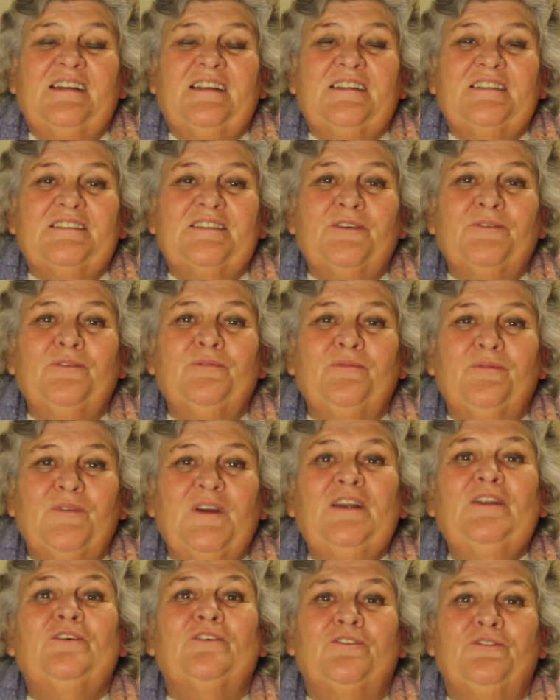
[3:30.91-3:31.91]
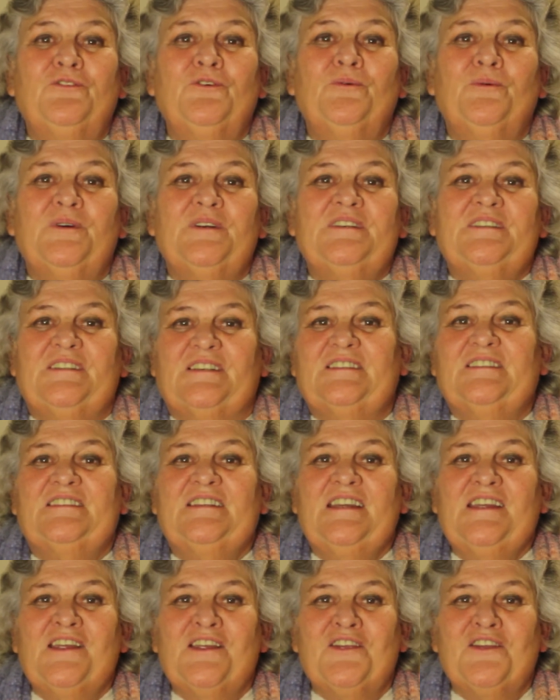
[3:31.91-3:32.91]
So we look forward to
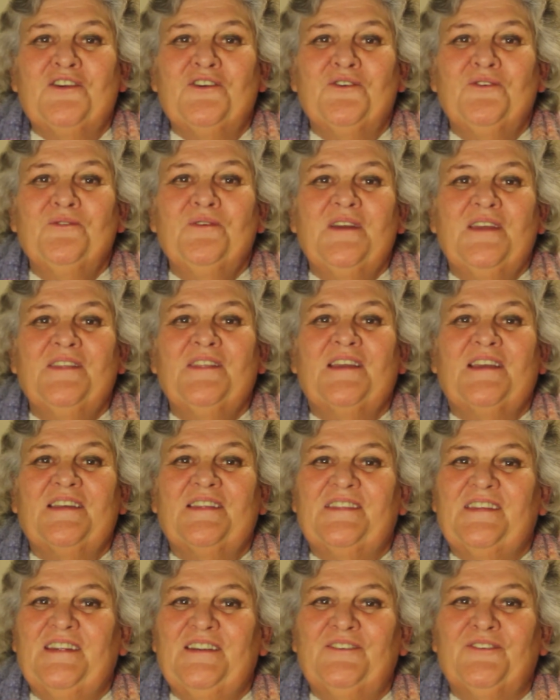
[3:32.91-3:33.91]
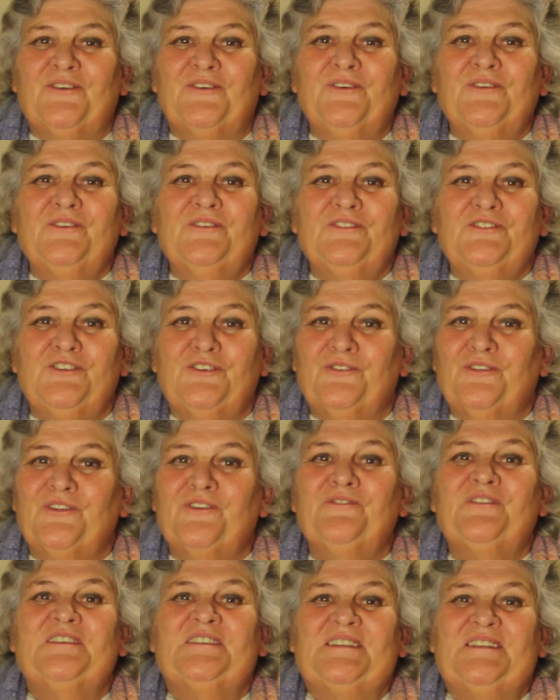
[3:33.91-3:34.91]
seeing you in the cathedral during the
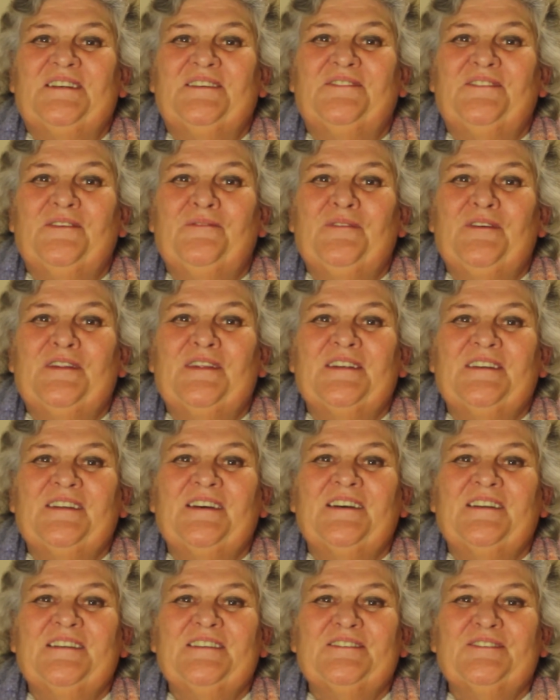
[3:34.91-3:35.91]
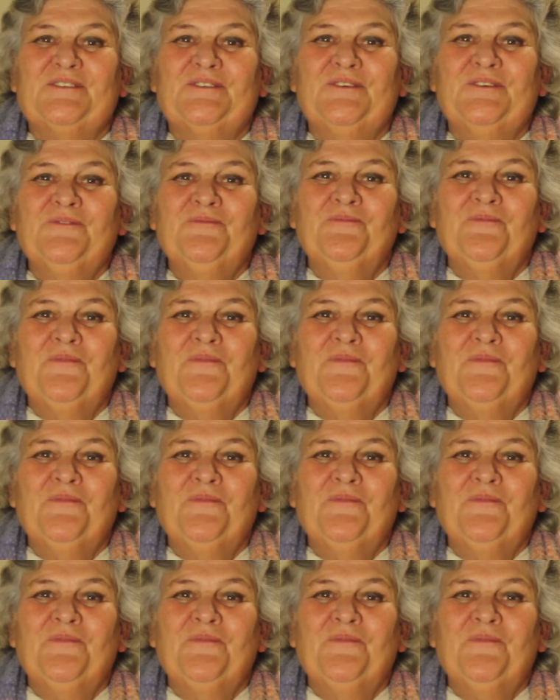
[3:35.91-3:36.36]
visit of Dippy the dinosaur